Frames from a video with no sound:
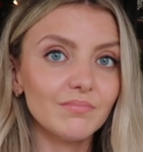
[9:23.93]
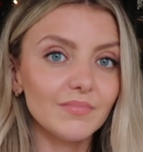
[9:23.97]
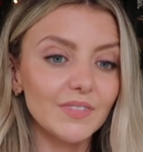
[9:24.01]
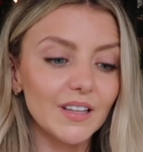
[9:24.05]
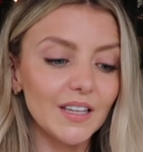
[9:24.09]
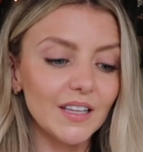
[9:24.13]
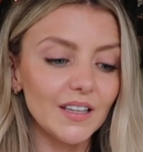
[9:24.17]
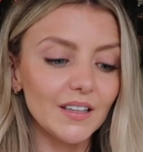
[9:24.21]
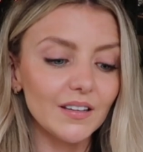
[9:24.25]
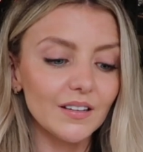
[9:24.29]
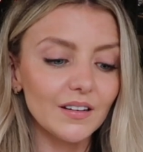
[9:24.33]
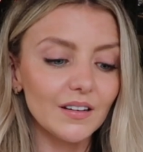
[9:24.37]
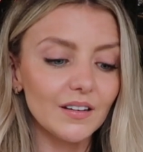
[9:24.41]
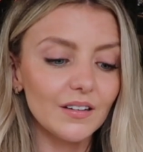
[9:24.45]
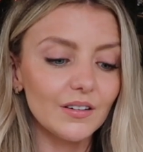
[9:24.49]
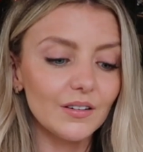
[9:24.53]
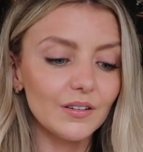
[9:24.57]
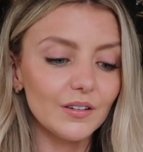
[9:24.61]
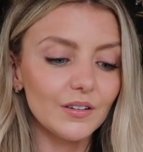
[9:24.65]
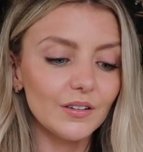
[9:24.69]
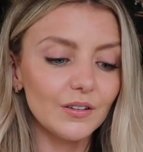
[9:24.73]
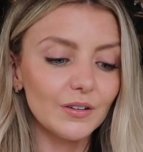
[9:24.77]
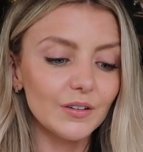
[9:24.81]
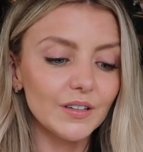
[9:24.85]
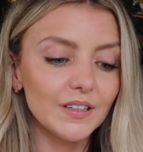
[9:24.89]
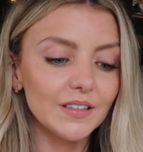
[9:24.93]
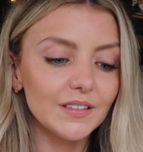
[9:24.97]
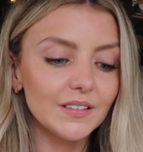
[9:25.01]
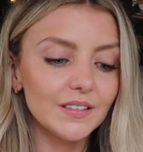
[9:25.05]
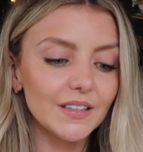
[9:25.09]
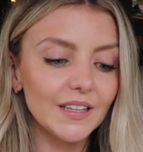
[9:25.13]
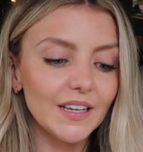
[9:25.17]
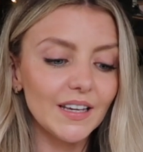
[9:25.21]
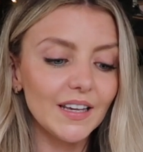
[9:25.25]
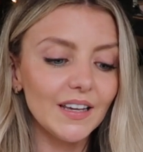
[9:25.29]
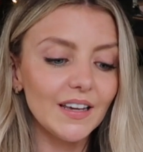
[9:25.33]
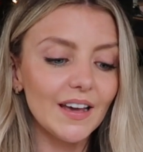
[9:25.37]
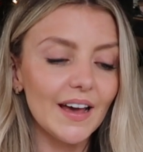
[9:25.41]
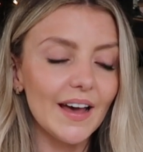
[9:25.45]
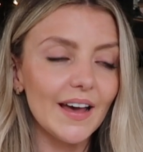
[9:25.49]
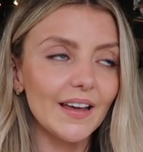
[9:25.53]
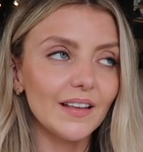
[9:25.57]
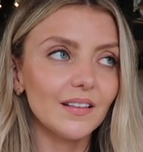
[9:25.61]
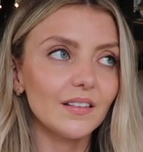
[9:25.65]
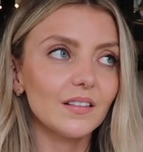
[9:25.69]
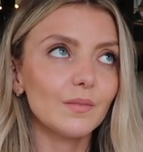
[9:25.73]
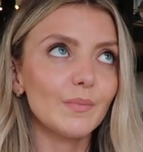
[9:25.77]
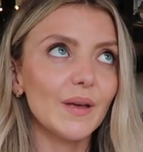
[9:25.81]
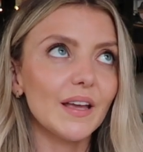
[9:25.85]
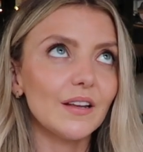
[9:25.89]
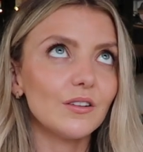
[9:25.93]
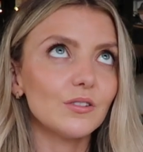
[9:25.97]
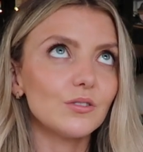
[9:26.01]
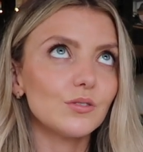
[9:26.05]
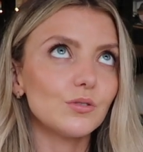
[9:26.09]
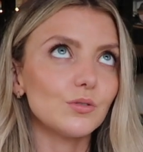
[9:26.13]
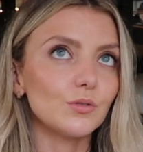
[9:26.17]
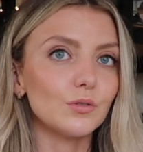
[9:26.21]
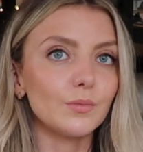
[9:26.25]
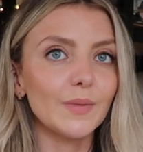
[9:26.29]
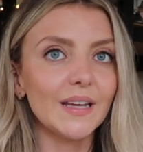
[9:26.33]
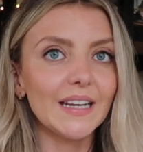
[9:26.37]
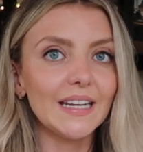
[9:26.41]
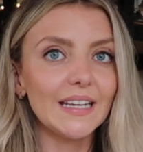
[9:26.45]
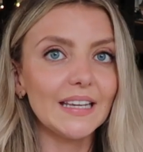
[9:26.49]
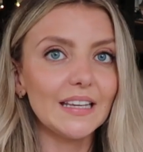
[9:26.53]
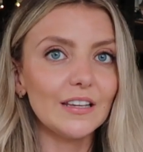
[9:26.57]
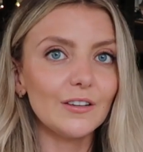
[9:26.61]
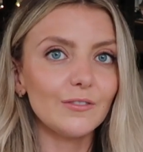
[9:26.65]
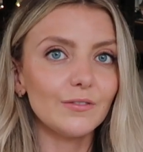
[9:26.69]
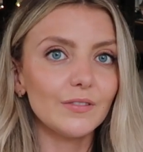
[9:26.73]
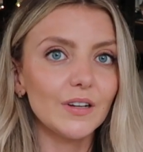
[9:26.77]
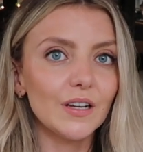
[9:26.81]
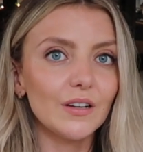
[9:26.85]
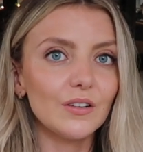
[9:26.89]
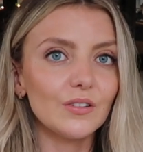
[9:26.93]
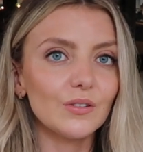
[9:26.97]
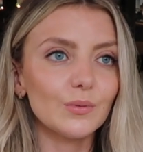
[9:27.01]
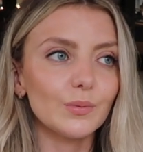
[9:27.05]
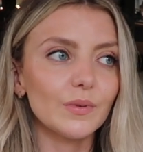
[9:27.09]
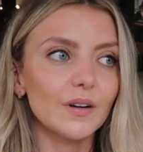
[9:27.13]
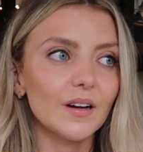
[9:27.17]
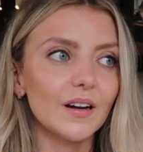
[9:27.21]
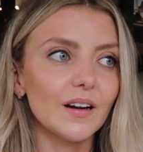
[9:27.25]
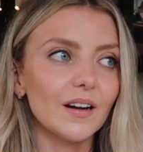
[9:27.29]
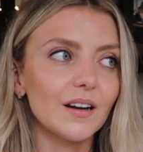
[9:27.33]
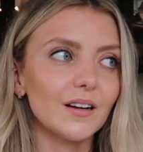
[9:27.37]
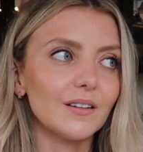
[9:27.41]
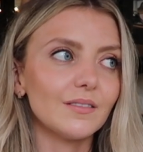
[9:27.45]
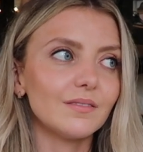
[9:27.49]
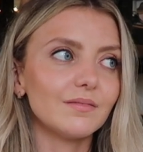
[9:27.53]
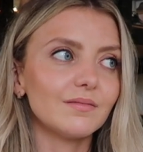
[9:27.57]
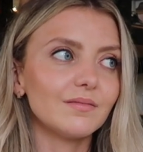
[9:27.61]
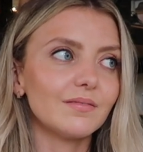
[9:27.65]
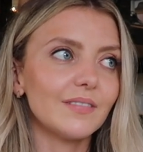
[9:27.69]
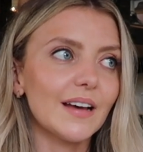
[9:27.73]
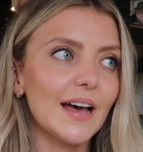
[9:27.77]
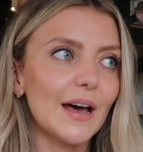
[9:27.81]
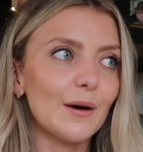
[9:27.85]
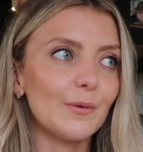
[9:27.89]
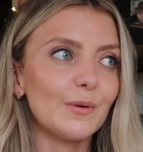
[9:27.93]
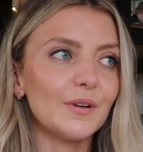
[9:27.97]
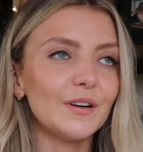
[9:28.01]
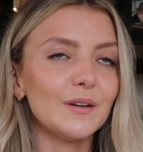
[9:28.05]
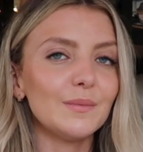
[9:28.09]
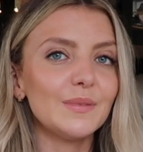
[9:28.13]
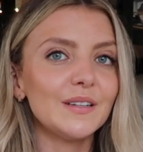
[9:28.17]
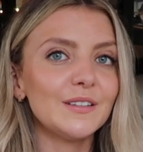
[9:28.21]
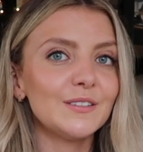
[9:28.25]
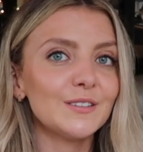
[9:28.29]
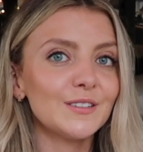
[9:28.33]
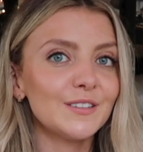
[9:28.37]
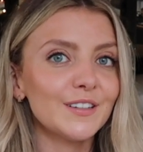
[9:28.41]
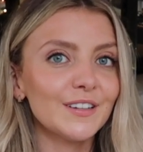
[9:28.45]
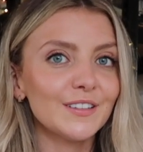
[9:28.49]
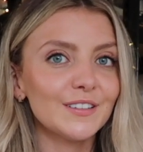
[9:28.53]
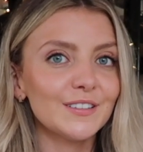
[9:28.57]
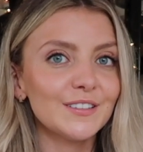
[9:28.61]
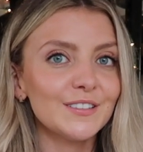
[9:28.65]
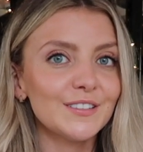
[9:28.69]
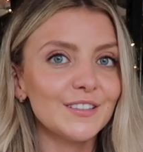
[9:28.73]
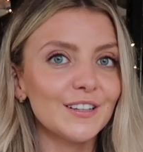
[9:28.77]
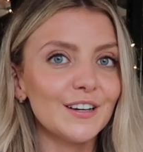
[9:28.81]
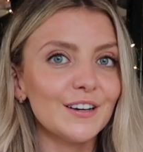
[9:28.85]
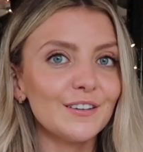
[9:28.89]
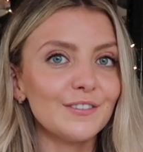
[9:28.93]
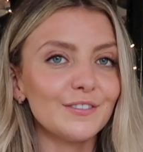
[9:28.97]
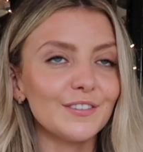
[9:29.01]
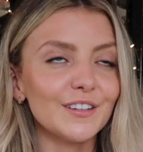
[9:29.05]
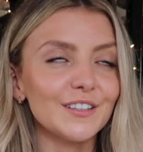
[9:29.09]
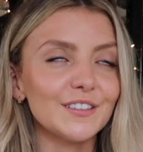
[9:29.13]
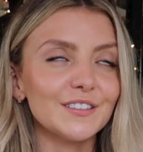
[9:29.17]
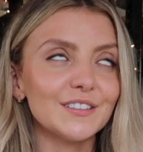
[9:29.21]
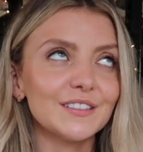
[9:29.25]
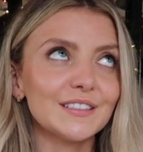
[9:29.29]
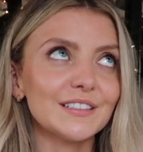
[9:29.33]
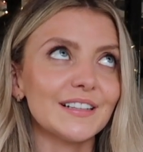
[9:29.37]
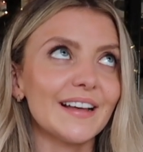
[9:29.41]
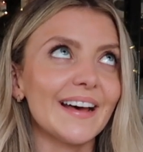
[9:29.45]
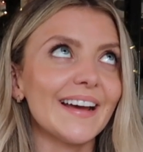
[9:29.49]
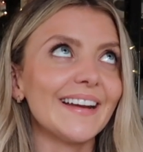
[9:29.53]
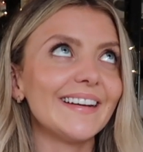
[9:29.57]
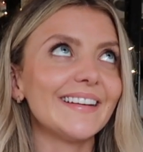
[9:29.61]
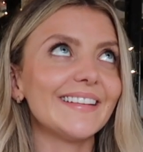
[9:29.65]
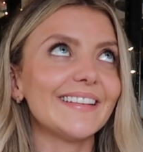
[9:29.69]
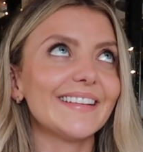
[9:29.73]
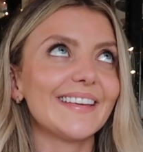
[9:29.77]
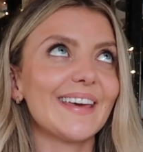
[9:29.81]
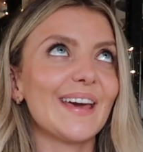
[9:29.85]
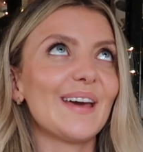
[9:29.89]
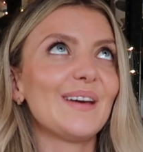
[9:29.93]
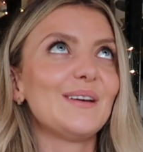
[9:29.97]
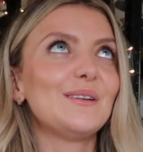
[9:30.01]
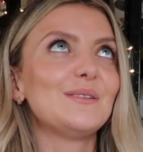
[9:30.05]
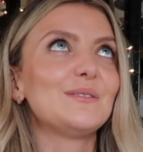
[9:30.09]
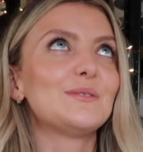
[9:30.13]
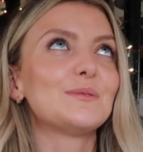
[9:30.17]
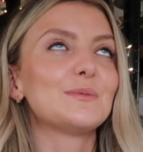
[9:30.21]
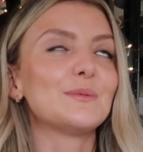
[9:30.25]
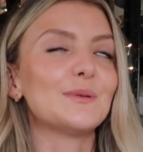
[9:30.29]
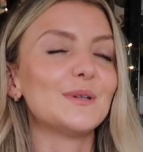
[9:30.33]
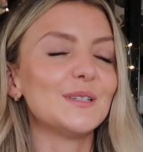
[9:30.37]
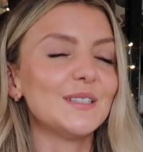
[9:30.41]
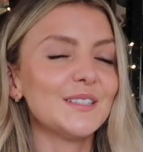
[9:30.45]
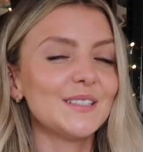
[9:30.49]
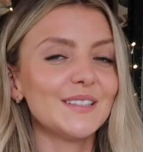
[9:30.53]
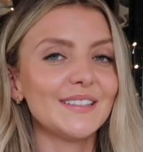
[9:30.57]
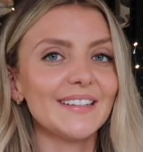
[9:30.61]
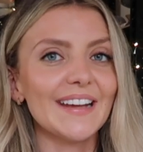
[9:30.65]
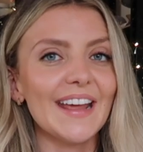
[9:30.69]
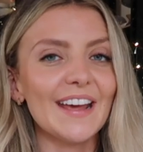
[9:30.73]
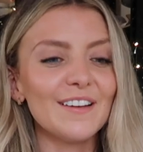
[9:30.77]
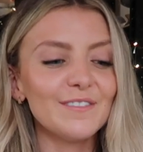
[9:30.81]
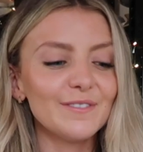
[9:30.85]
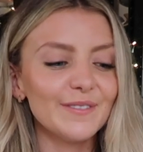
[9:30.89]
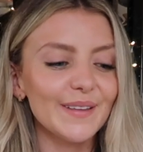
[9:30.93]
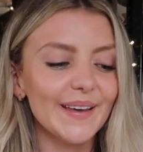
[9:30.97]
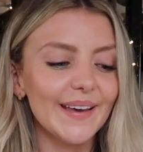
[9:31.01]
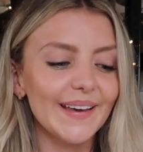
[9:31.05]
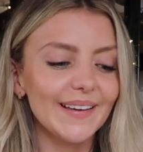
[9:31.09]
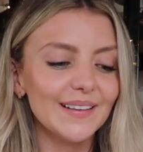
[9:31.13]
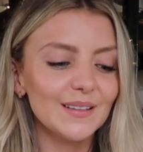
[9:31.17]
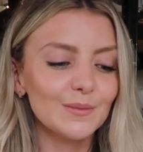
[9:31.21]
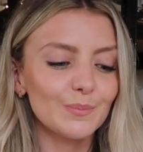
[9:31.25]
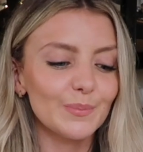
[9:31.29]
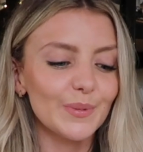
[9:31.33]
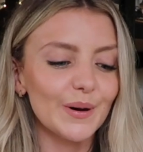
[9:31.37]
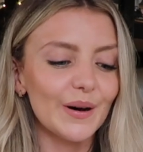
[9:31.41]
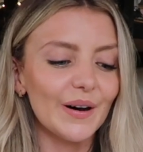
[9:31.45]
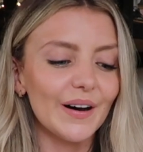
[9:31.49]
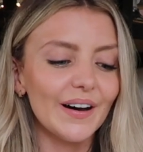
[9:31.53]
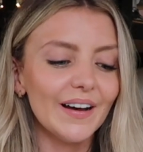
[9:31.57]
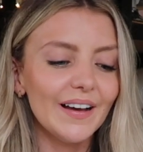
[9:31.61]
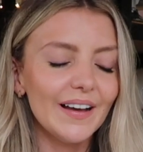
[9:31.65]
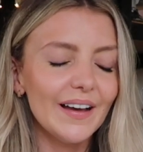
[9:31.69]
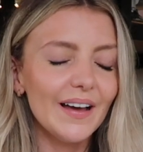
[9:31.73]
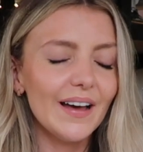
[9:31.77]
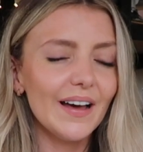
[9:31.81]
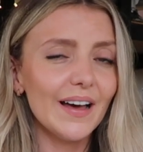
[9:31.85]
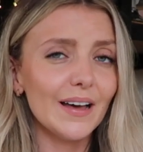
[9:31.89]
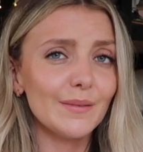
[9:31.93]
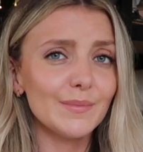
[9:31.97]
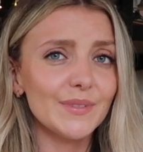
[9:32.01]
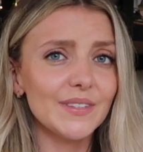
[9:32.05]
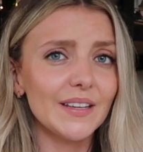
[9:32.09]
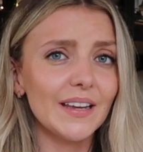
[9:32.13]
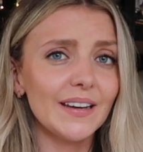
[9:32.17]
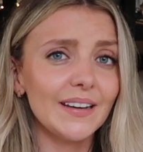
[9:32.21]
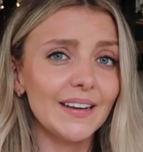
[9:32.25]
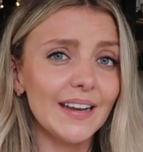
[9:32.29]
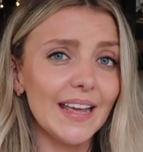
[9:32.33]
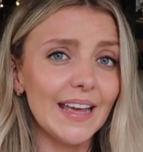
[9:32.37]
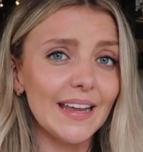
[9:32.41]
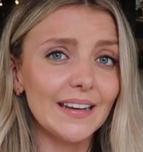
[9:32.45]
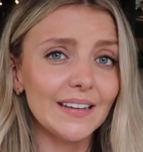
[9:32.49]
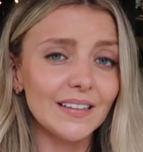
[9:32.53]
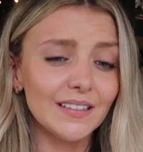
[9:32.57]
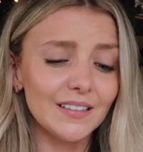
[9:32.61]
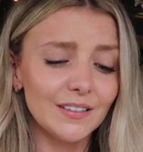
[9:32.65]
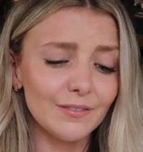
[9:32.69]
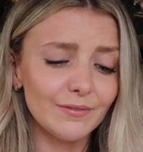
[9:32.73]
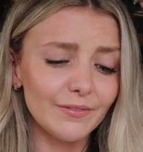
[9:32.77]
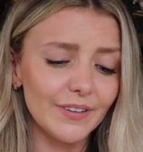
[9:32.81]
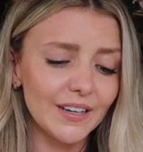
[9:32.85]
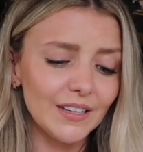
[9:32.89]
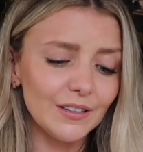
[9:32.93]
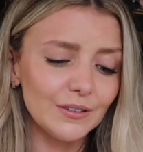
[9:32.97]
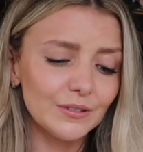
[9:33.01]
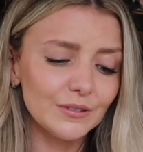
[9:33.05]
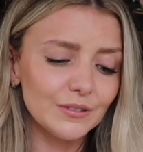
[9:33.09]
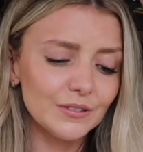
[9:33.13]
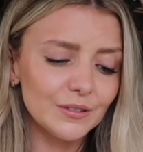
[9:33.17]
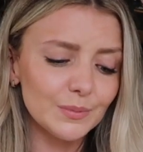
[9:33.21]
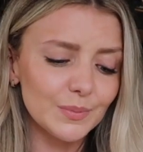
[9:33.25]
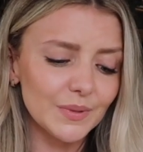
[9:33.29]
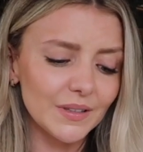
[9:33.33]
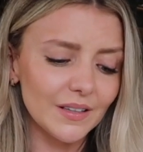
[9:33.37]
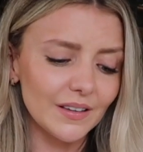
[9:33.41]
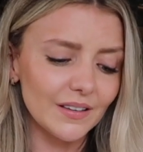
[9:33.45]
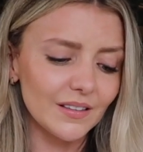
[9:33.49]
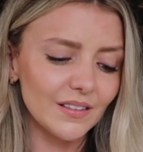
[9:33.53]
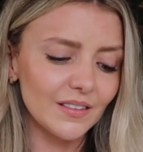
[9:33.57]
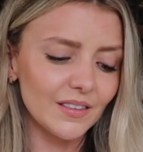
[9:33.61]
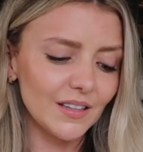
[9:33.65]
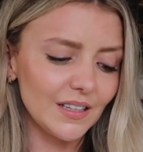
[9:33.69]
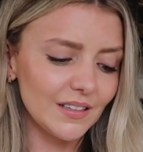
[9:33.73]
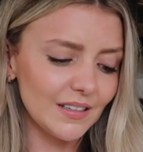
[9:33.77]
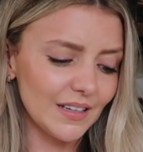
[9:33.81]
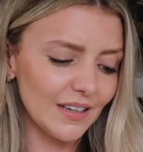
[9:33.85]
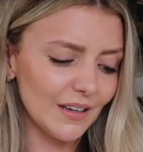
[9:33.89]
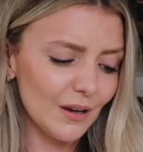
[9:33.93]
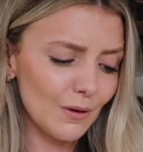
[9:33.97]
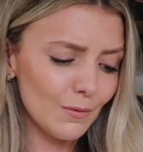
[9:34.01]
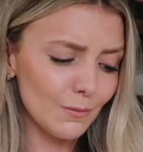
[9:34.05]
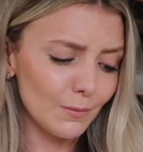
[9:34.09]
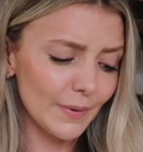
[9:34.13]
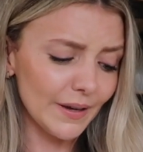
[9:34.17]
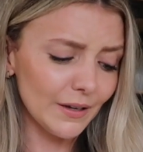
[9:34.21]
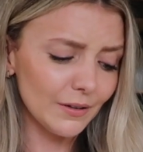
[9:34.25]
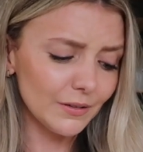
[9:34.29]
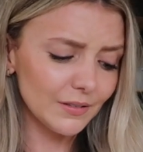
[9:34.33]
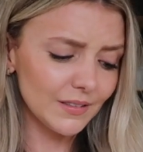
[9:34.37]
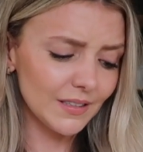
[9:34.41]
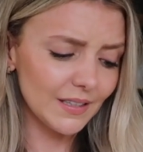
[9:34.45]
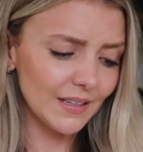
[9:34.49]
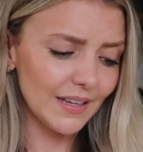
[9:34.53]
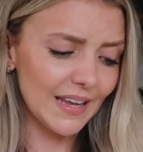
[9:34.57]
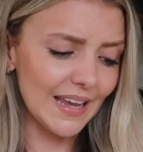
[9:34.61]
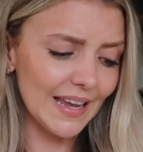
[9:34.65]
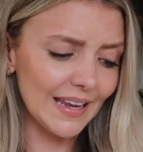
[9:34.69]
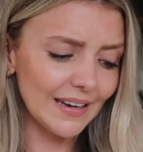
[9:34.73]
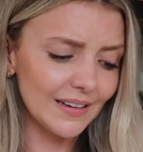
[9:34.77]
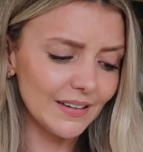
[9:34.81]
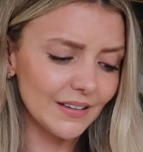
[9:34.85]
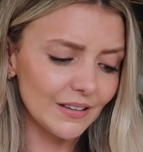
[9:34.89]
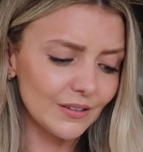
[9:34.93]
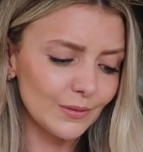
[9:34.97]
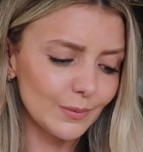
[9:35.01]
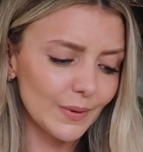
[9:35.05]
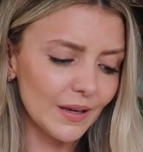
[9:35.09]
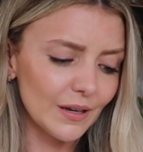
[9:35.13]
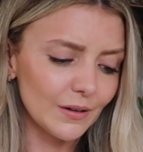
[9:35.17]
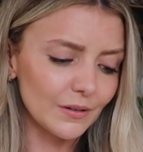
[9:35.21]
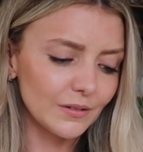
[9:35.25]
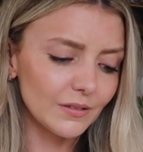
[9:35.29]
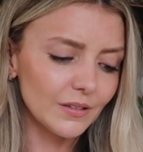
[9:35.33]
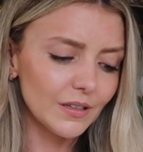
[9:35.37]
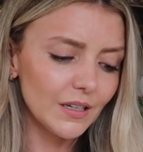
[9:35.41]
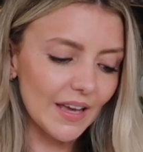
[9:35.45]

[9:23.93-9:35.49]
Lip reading: Like, honestly, I spend so many evenings where I want to be doing other stuff, like just lying on the couch watching Netflix, but I'm sitting editing videos because they take a while to edit as well.